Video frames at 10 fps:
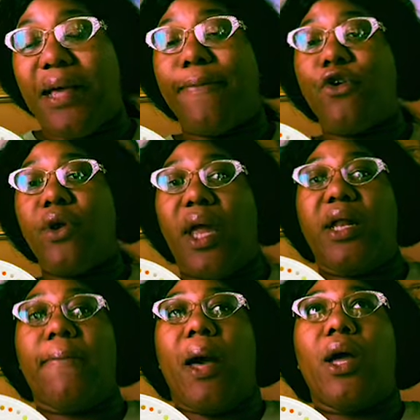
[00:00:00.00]
I'm
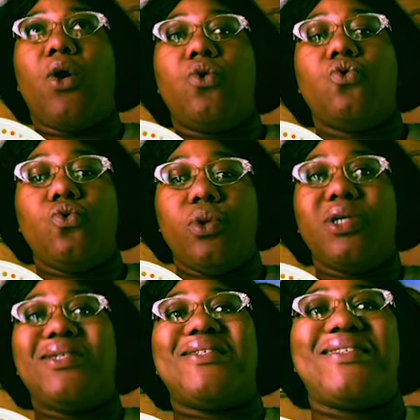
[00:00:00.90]
creating my own
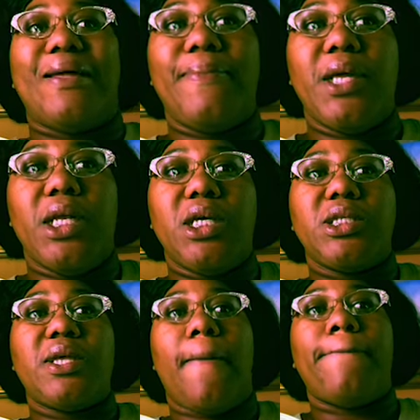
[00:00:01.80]

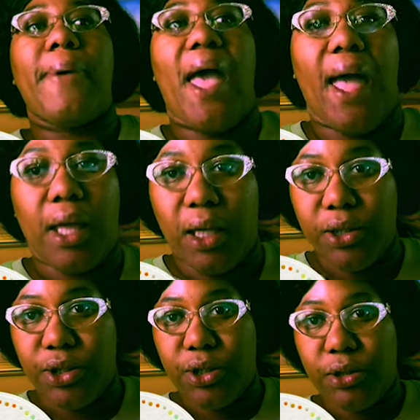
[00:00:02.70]
stimulus
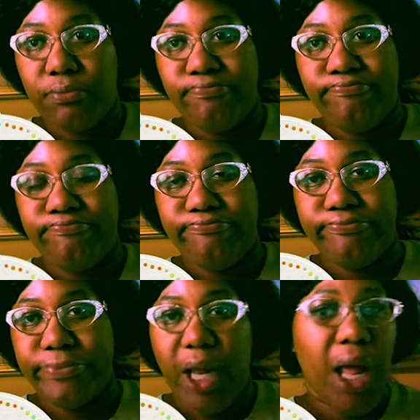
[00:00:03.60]
package.
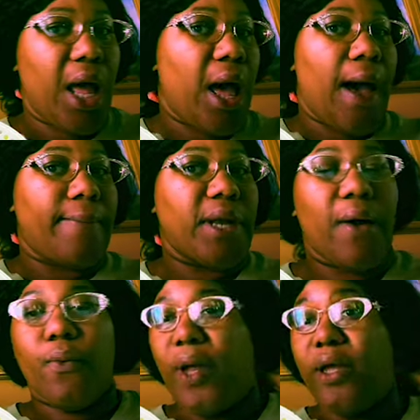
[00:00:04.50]
I'm
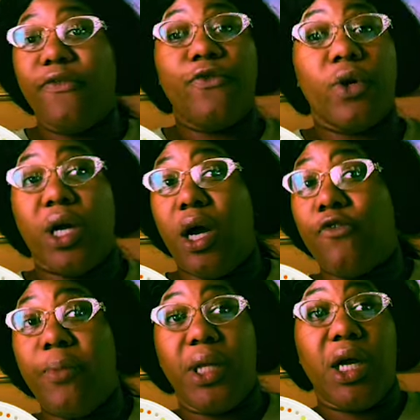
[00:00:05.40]
not waiting for the
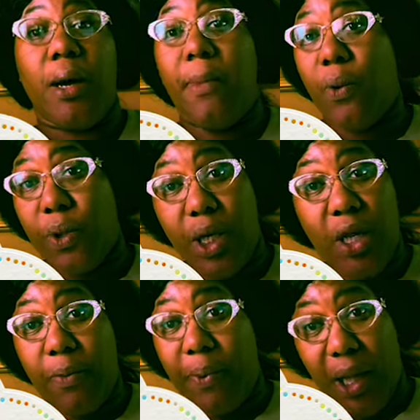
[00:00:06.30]
government to come up with
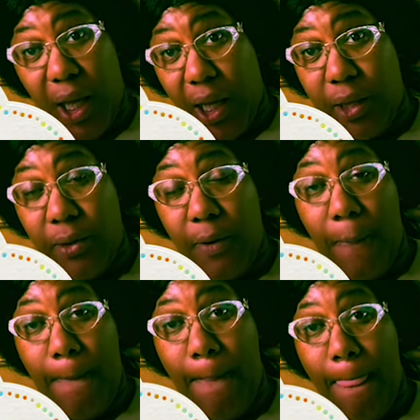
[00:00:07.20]
another plan.
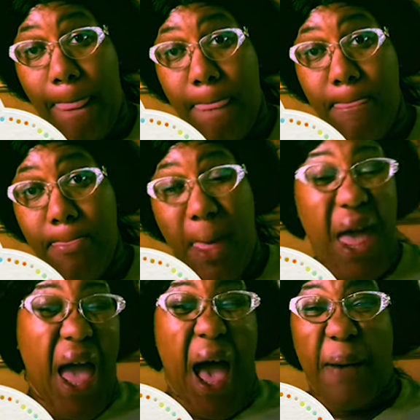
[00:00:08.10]

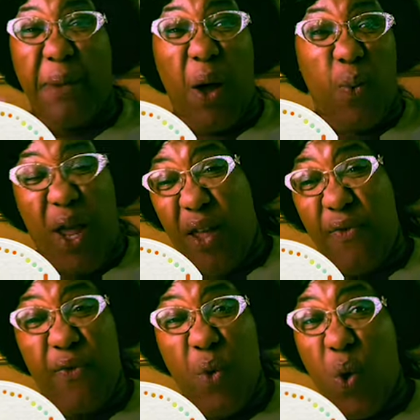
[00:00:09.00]
I'm not waiting
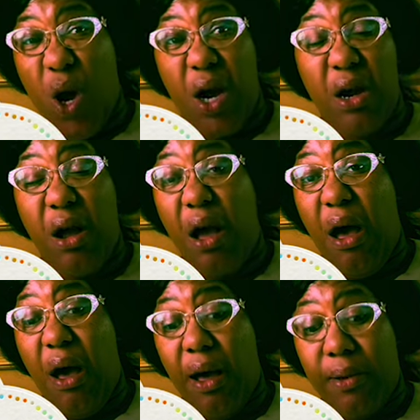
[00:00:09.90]
for
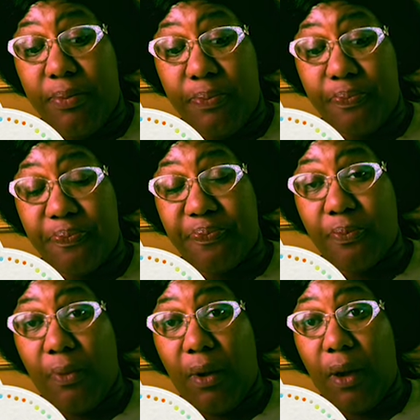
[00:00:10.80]
um,
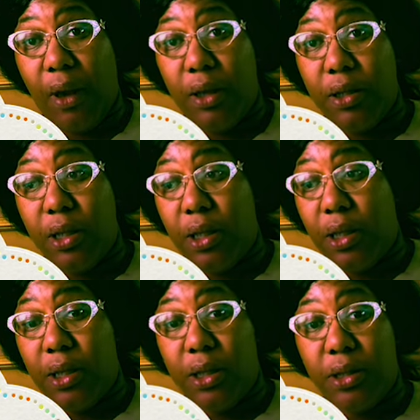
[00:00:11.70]

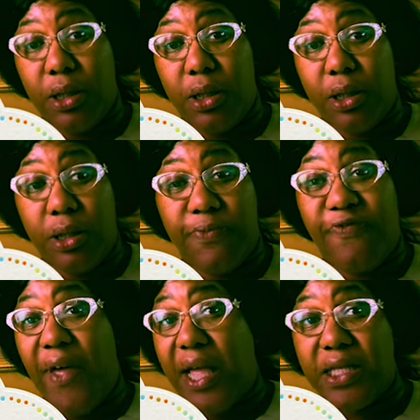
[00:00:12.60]
the the
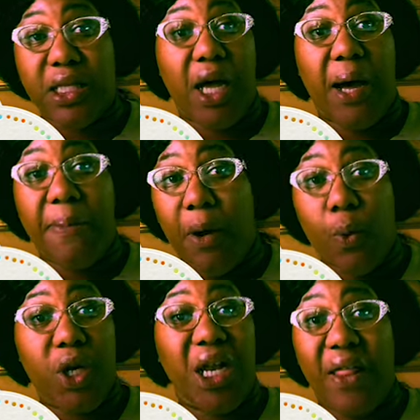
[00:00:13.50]
feds to come up
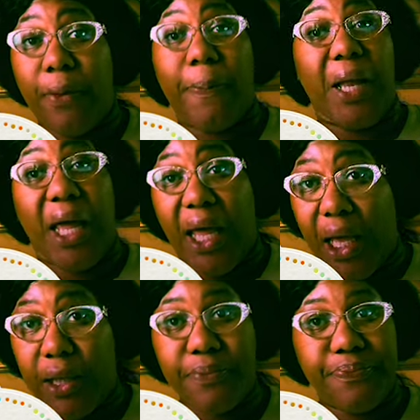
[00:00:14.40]
with another
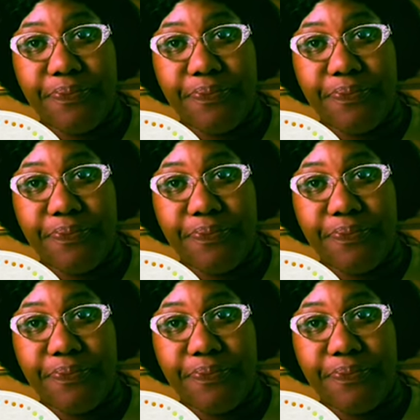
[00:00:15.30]
plan.